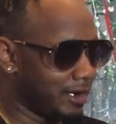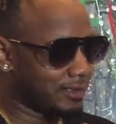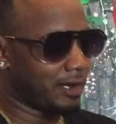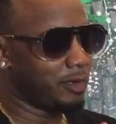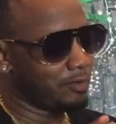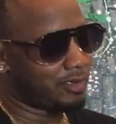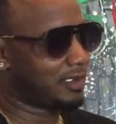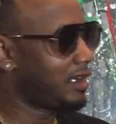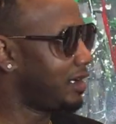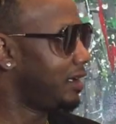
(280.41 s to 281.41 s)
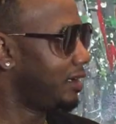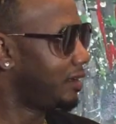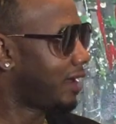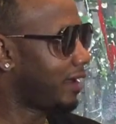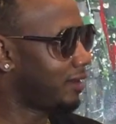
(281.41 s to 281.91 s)
and it's like when you
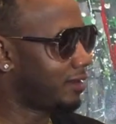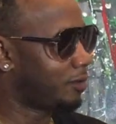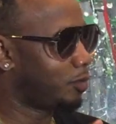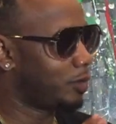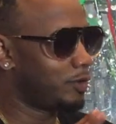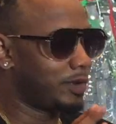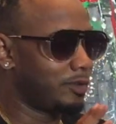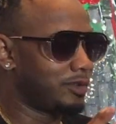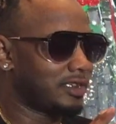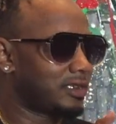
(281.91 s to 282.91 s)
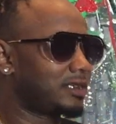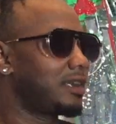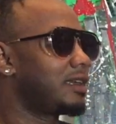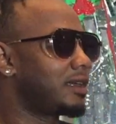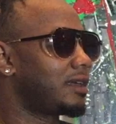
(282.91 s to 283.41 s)
see, like, when you just
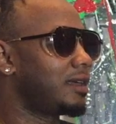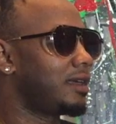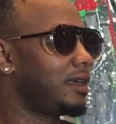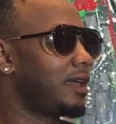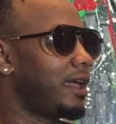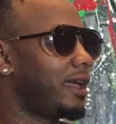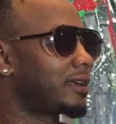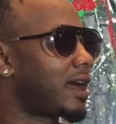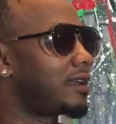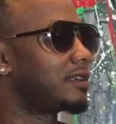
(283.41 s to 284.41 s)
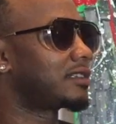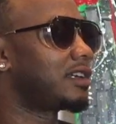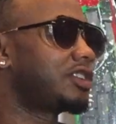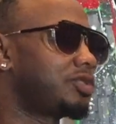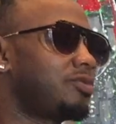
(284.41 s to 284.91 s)
see it, it kind of
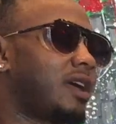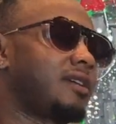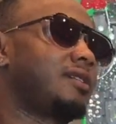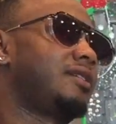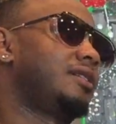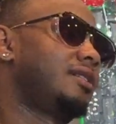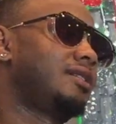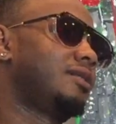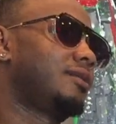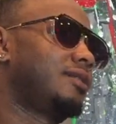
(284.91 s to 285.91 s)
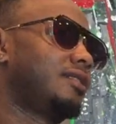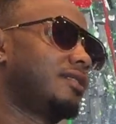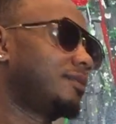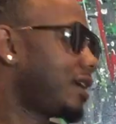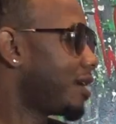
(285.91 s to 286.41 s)
just hits you like,
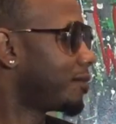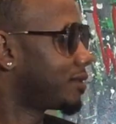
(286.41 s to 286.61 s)
damn,